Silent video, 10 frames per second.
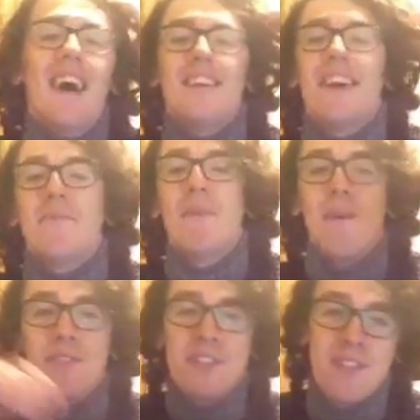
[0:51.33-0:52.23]
And we're
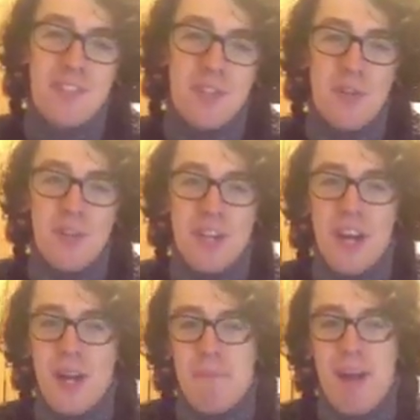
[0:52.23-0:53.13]
also going to talk
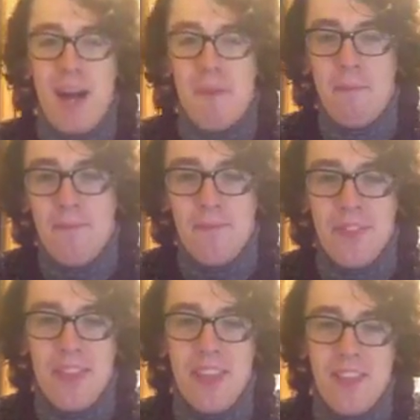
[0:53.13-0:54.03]
about
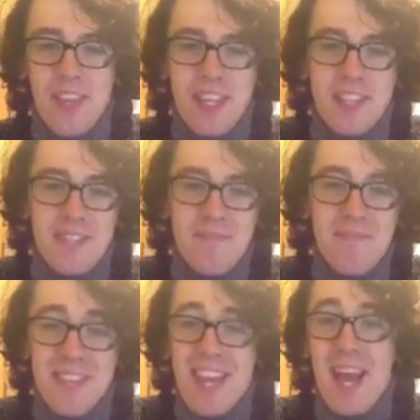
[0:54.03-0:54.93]
these.
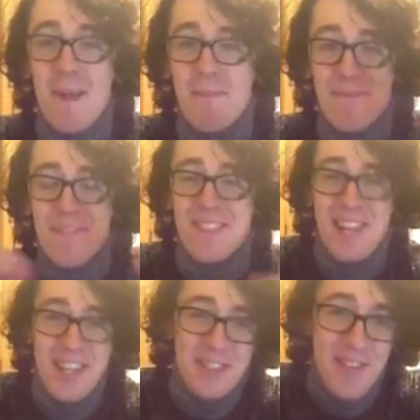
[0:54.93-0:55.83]
Yeah,
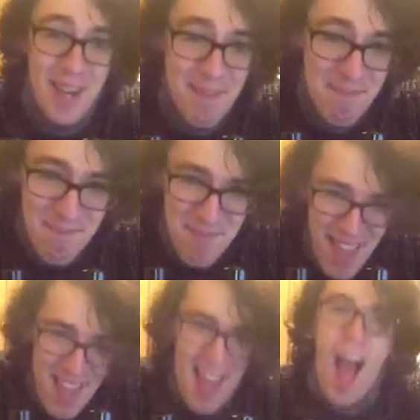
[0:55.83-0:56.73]
that's right.
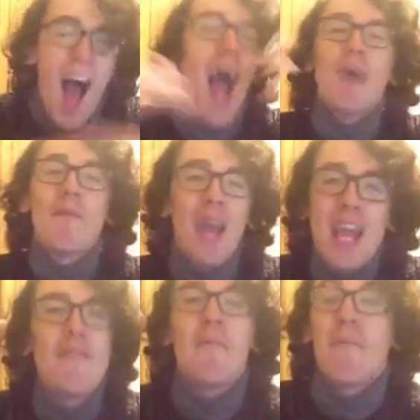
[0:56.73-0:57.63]
I'm not
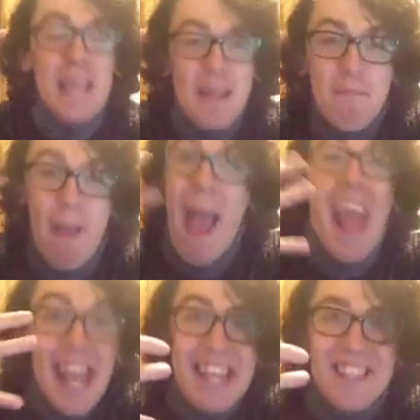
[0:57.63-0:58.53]
even being
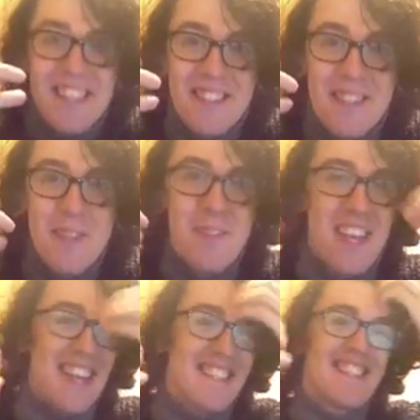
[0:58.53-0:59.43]
paid to do
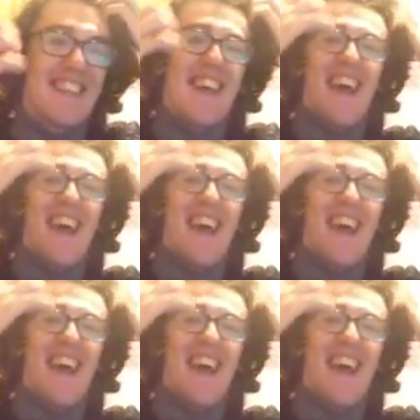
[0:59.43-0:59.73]
this.